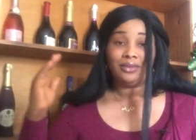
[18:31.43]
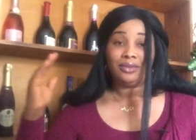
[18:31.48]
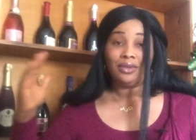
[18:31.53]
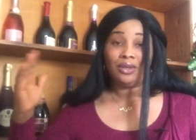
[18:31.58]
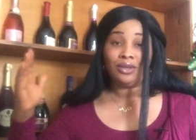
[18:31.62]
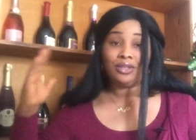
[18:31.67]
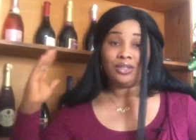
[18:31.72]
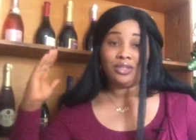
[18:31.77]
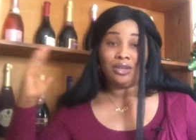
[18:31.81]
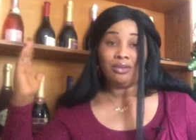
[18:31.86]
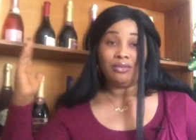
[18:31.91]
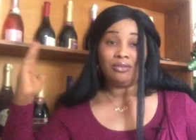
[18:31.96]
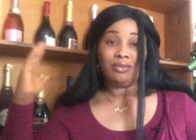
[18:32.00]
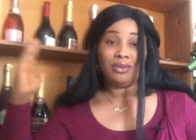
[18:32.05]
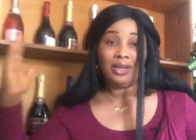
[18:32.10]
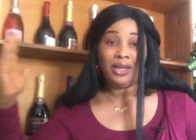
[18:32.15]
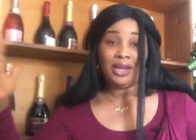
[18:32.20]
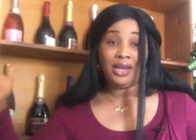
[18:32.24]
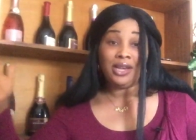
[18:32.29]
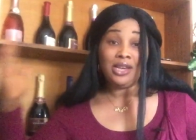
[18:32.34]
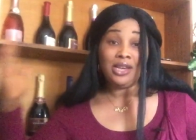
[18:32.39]
Ozo,
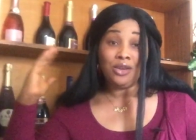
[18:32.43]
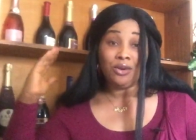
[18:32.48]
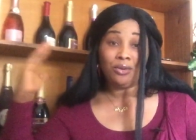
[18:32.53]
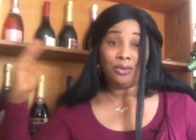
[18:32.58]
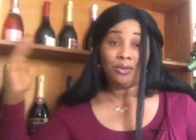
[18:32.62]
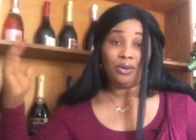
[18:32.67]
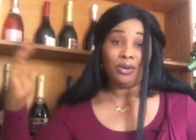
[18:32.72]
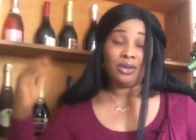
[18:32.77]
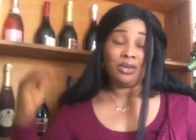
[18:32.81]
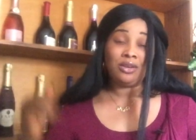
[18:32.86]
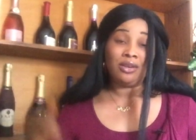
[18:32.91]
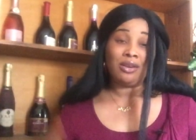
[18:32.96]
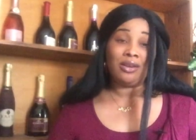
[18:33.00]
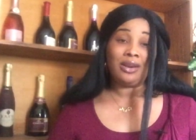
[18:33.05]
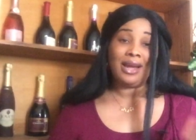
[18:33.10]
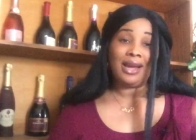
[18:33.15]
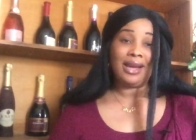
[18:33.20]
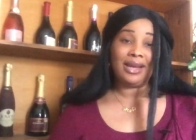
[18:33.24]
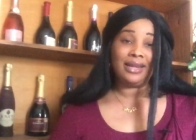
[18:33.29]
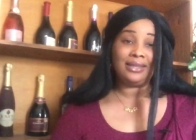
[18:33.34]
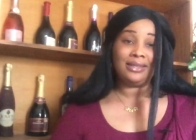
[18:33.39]
a Leo on the other
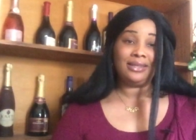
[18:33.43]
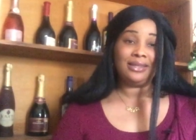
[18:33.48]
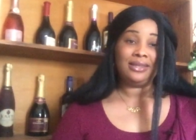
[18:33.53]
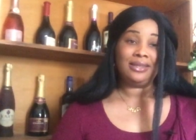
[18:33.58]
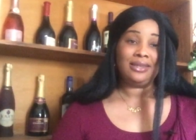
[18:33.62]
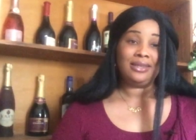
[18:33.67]
hand,